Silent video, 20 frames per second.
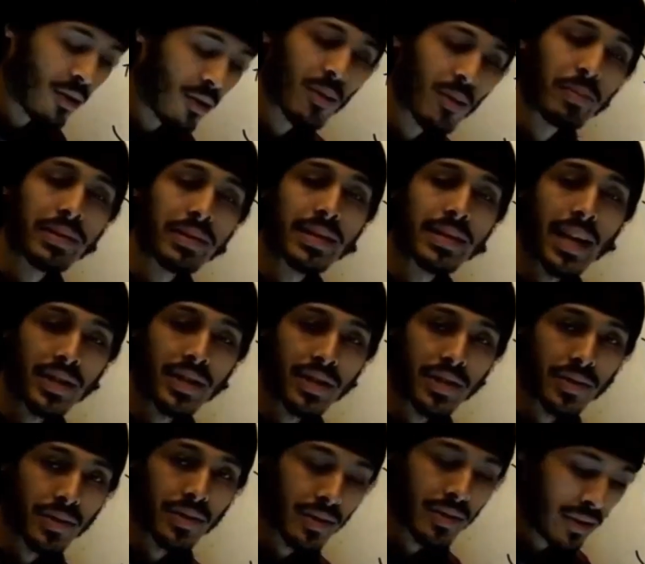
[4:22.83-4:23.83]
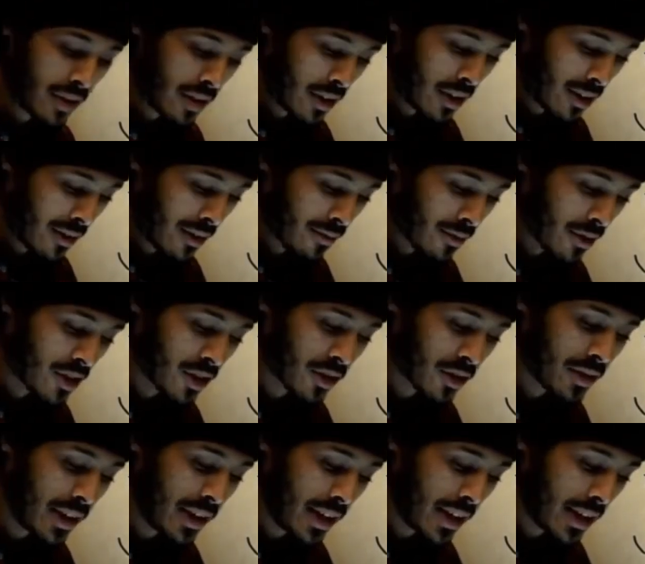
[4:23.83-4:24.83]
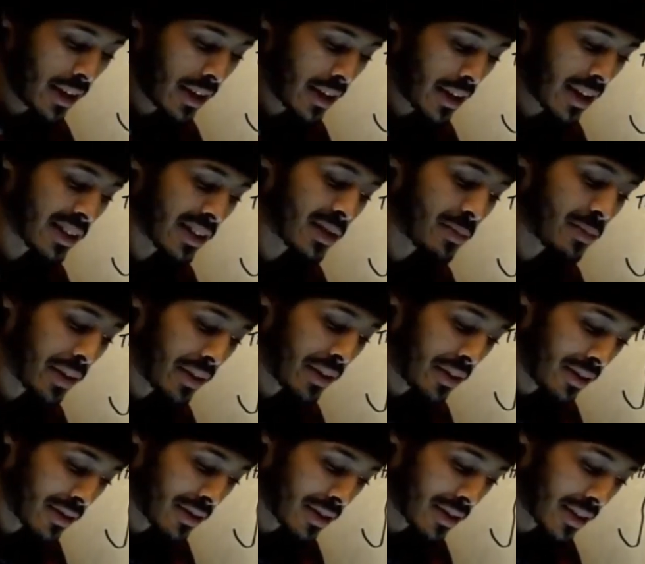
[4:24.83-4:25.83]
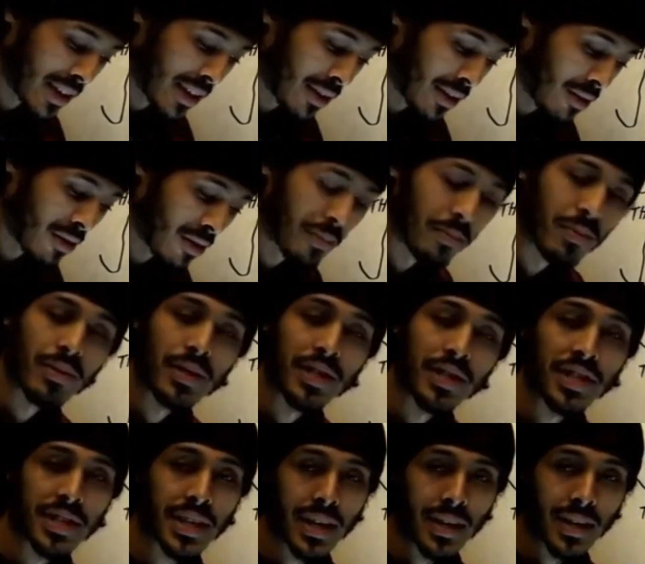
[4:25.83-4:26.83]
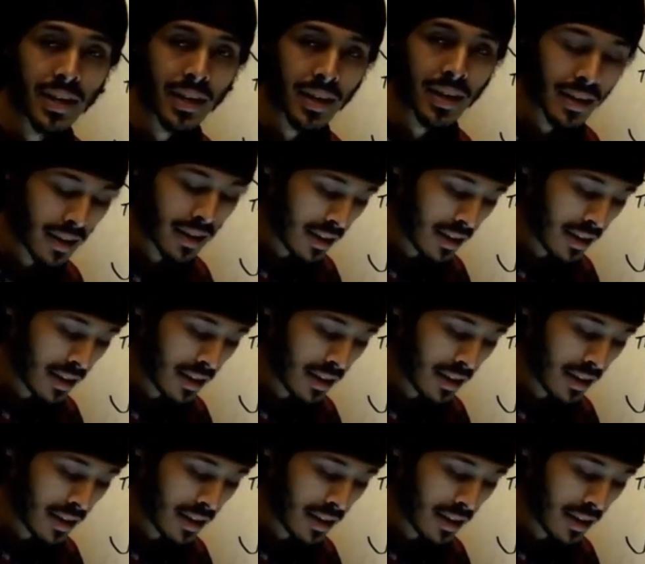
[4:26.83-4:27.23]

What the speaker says: or potential for treating, experiencing, or appreciating.